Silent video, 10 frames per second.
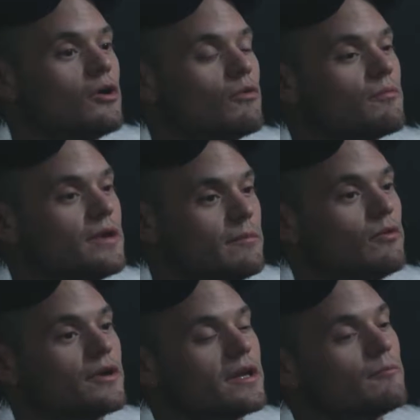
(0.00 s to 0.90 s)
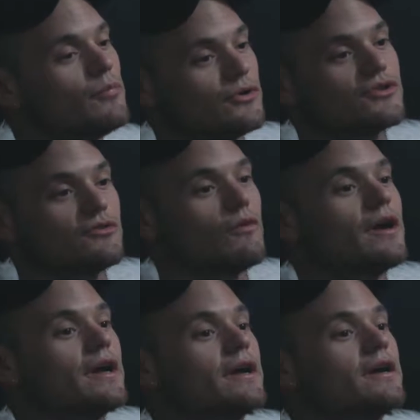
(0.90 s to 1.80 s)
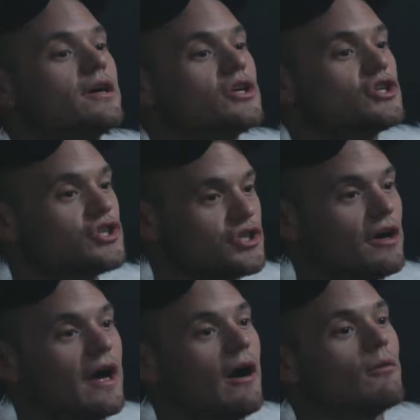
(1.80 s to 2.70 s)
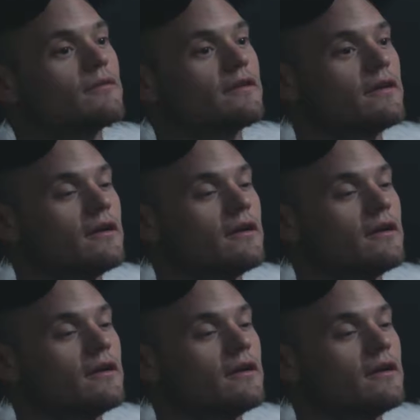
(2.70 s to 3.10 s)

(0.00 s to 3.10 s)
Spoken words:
with people getting pushed away, shut out,